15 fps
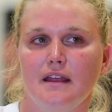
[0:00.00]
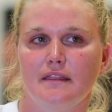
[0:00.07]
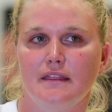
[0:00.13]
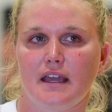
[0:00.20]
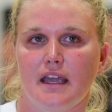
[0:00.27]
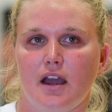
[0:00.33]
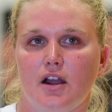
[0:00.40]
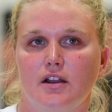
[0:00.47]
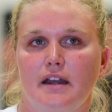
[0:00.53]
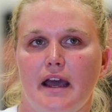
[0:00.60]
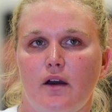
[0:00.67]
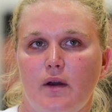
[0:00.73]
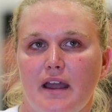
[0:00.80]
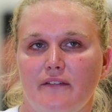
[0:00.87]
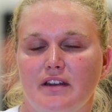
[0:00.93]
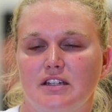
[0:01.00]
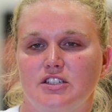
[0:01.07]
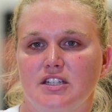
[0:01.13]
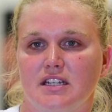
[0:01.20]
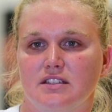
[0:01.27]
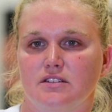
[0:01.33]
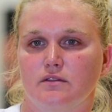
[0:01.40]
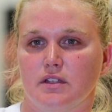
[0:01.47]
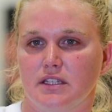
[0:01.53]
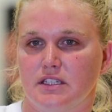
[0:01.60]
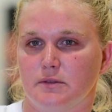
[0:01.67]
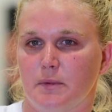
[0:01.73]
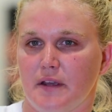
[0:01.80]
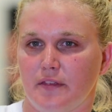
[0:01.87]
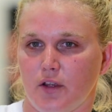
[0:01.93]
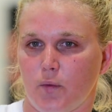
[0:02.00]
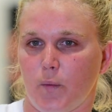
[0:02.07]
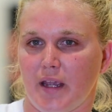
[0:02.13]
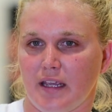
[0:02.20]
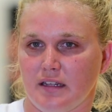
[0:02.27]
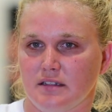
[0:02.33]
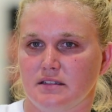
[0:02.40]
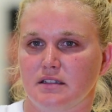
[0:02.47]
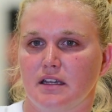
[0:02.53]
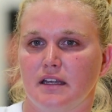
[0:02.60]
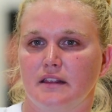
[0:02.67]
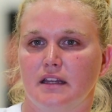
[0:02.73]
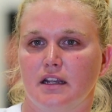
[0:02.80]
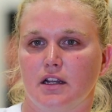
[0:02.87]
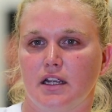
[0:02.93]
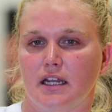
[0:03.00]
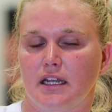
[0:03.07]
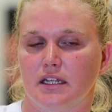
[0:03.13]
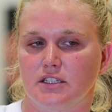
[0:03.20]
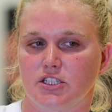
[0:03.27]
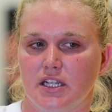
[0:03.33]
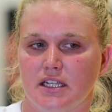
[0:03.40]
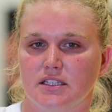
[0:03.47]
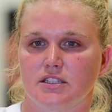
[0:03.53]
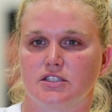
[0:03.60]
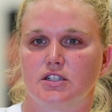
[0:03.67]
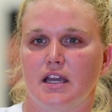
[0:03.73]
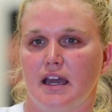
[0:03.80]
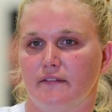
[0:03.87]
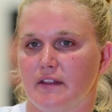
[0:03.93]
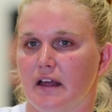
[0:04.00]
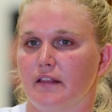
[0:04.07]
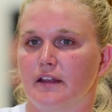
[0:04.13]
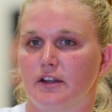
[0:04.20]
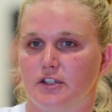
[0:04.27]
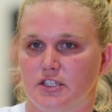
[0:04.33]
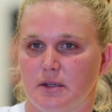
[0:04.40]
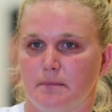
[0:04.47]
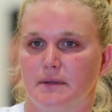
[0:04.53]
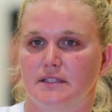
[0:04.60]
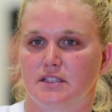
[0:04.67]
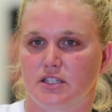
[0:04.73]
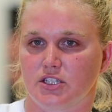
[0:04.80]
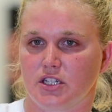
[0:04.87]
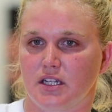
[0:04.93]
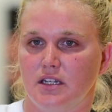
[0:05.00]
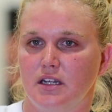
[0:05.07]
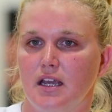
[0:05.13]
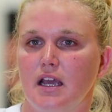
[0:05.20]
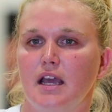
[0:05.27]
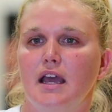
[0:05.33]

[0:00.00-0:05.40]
They are now having a chance to really spread their wings, and they're getting a chance to have that leadership position